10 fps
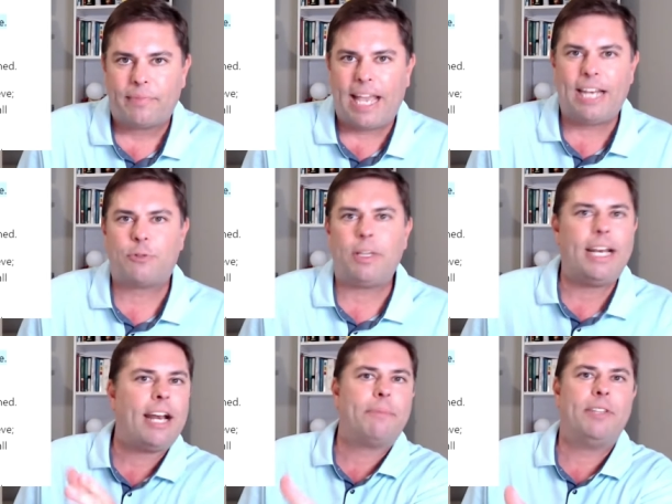and it's really
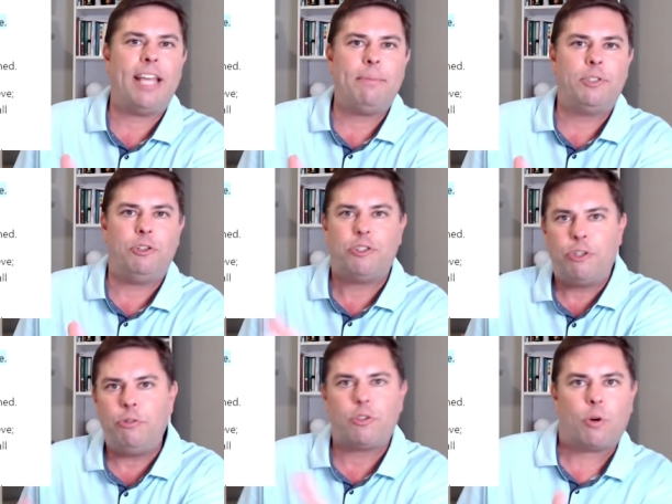not up to them to
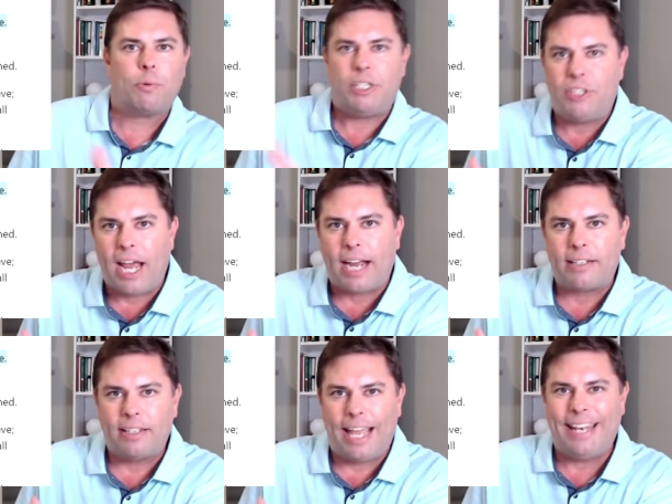choose or
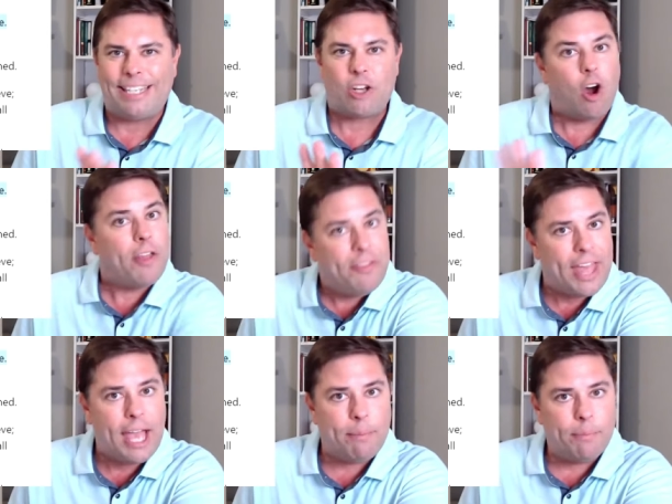reject, and it's on
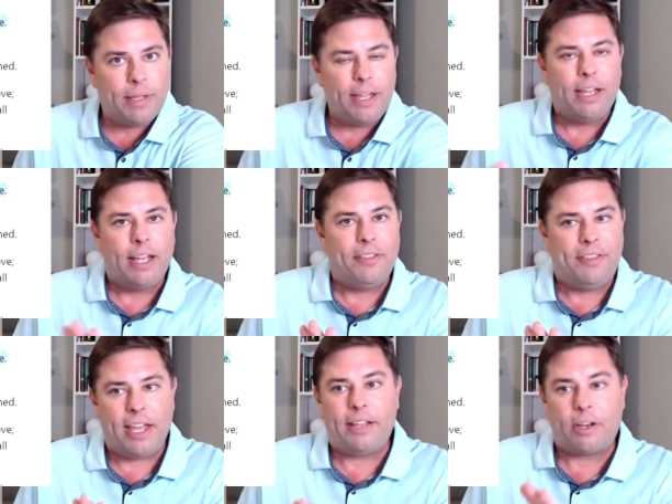them
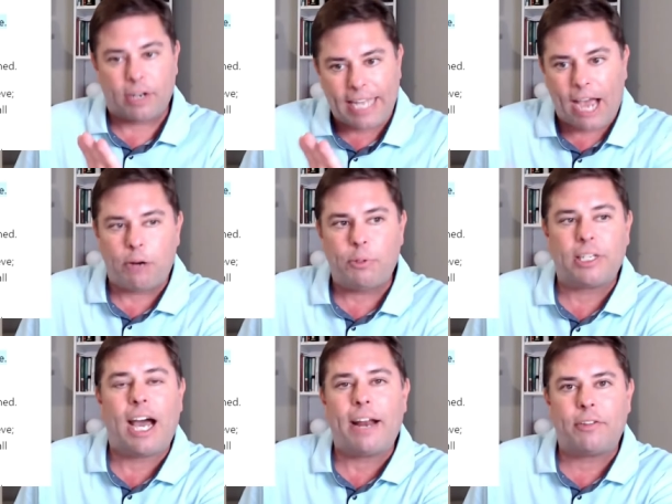th- they're accountable to
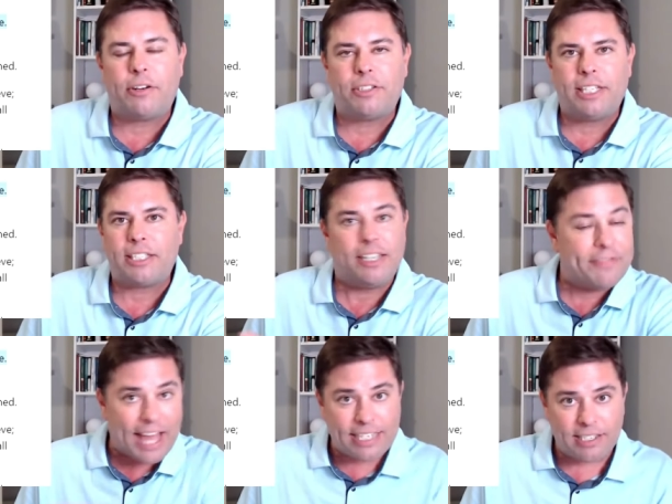God for their decision. If
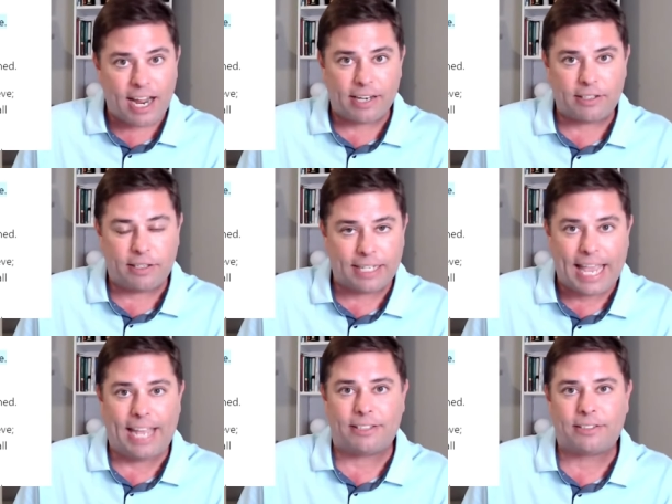that's not the
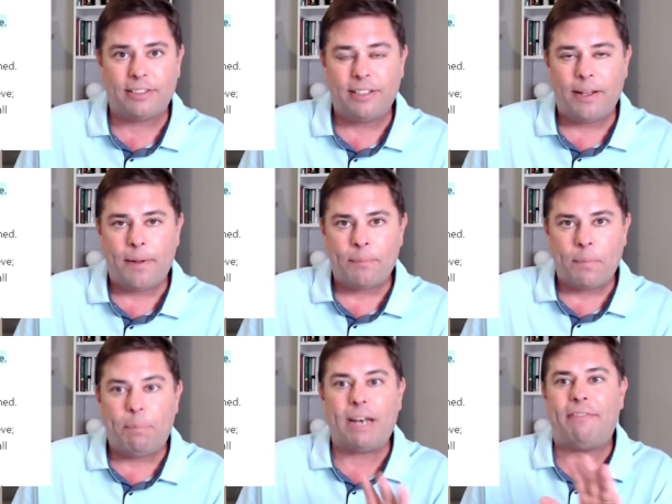case,
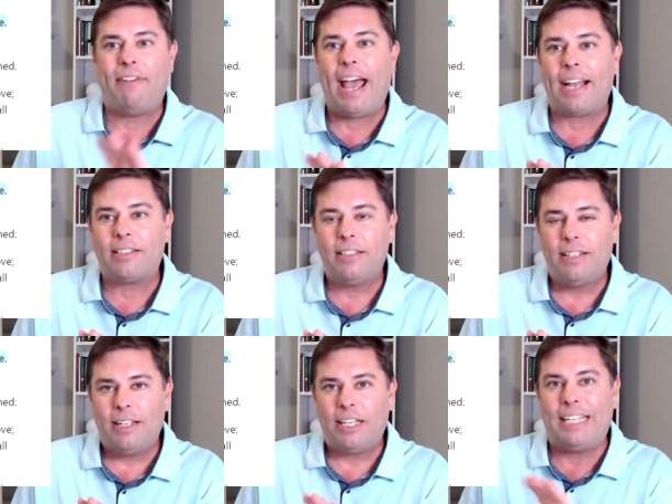but in fact,
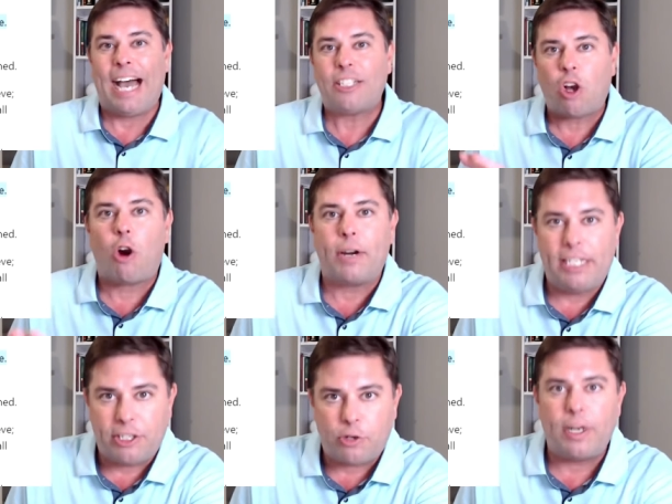God's already
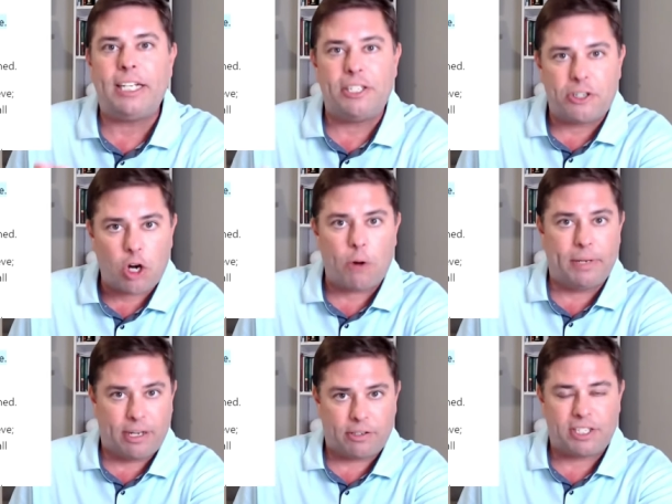decreed and
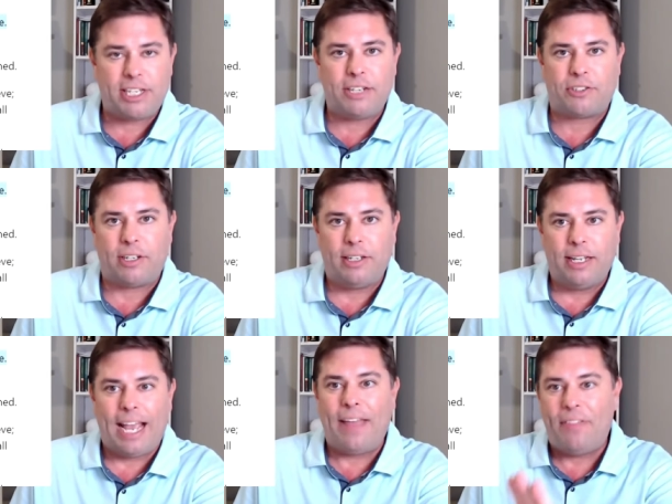determined their decision,
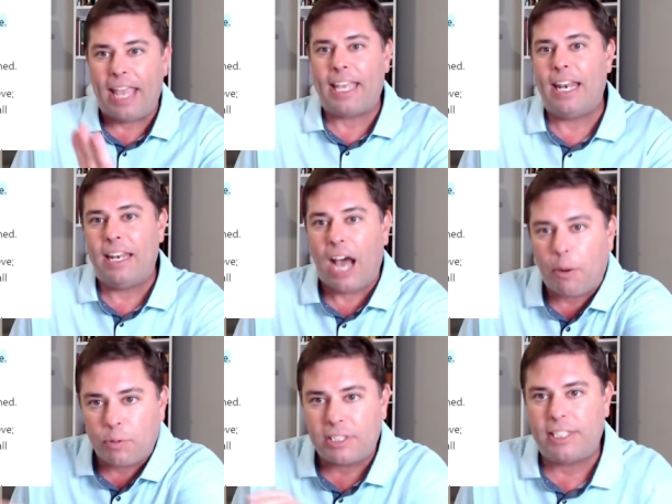and they
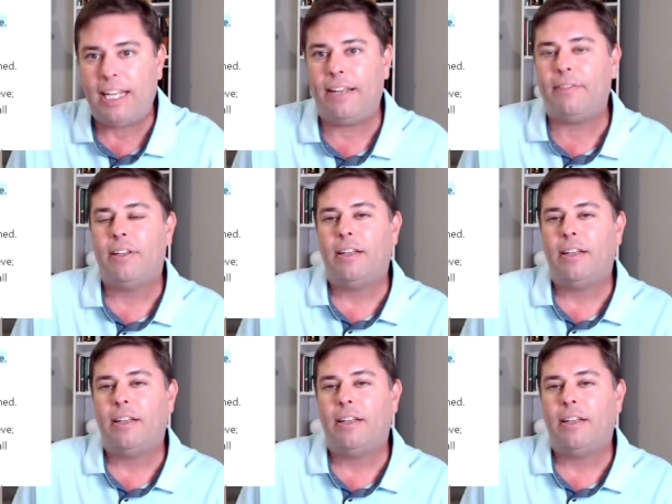cannot receive